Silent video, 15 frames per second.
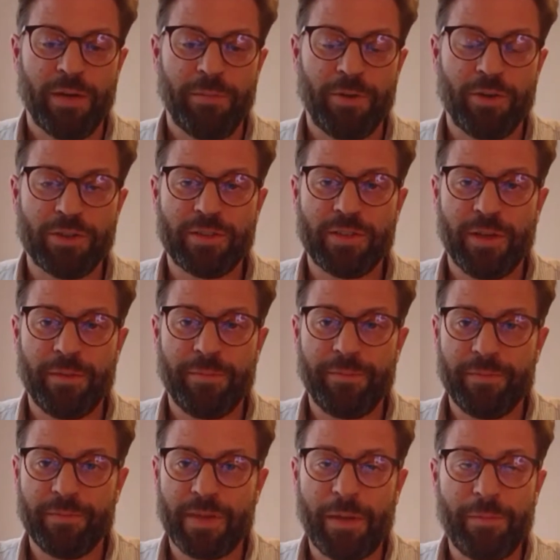Because
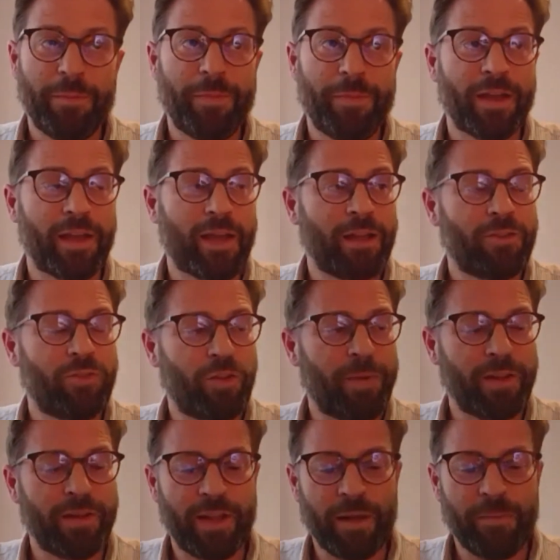coming back again to the
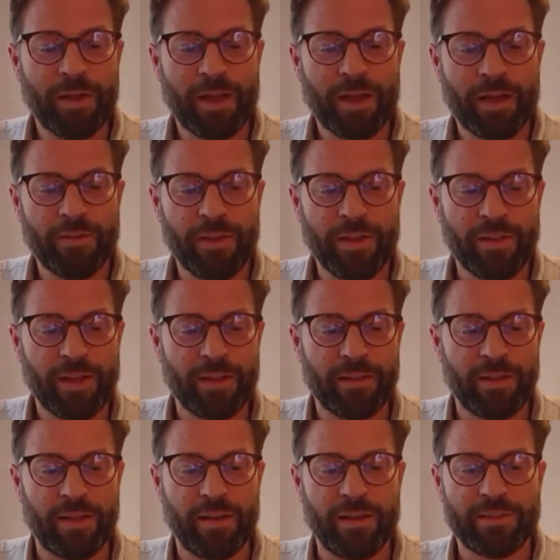pandemic, I think
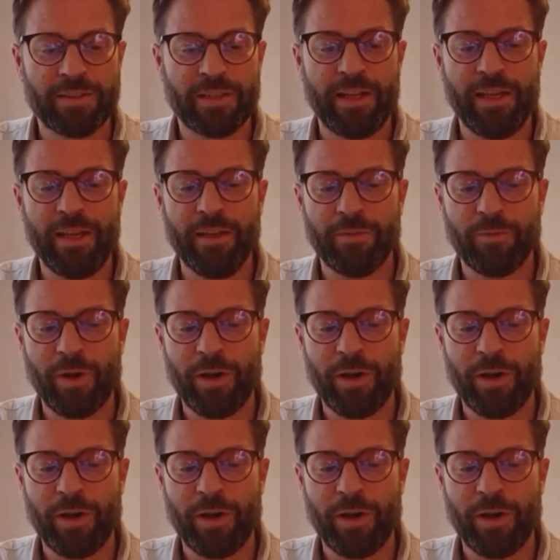that it's key.